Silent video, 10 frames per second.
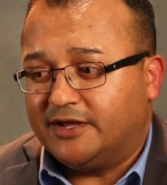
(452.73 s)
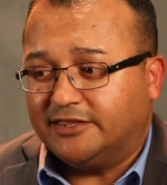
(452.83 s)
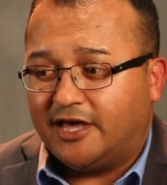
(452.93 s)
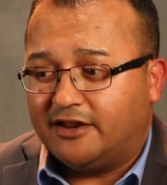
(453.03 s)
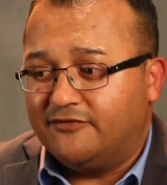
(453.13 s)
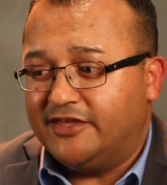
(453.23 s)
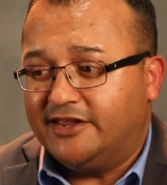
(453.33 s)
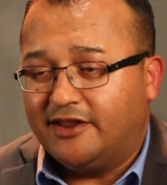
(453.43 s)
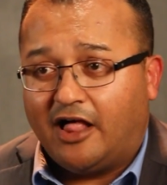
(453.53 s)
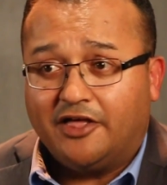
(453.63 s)
lot of
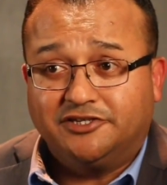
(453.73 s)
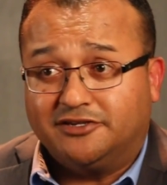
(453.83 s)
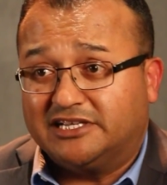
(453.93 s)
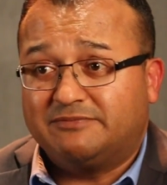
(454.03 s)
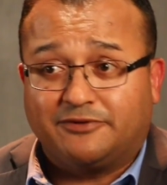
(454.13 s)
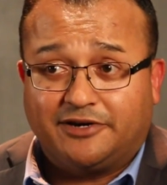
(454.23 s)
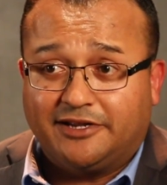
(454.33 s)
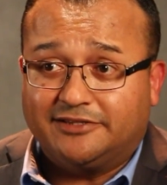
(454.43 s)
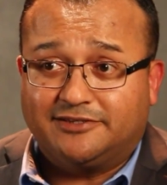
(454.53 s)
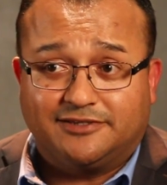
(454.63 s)
the knowledge and
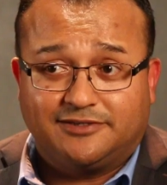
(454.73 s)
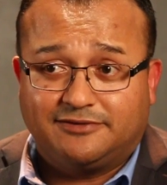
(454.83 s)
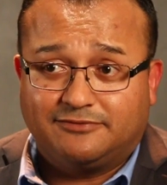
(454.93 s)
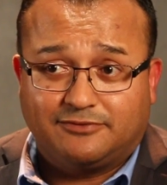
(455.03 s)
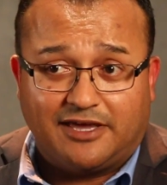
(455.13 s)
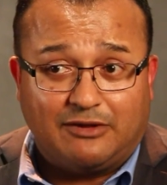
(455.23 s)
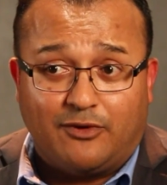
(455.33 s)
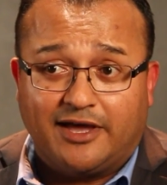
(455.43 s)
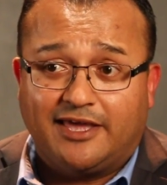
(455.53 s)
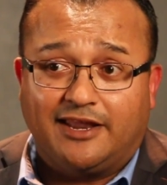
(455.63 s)
experience is kind
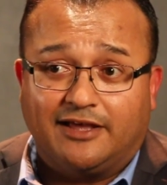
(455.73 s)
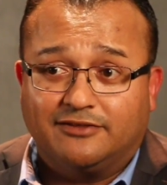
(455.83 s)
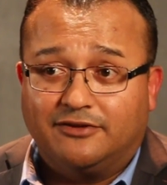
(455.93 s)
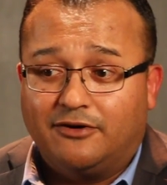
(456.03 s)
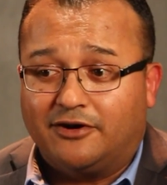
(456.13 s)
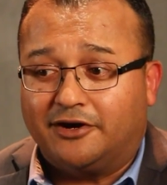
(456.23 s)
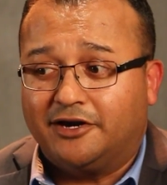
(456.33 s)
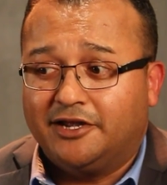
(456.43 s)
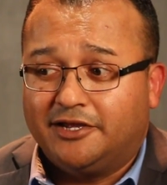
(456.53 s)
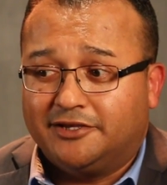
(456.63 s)
of walking out the door,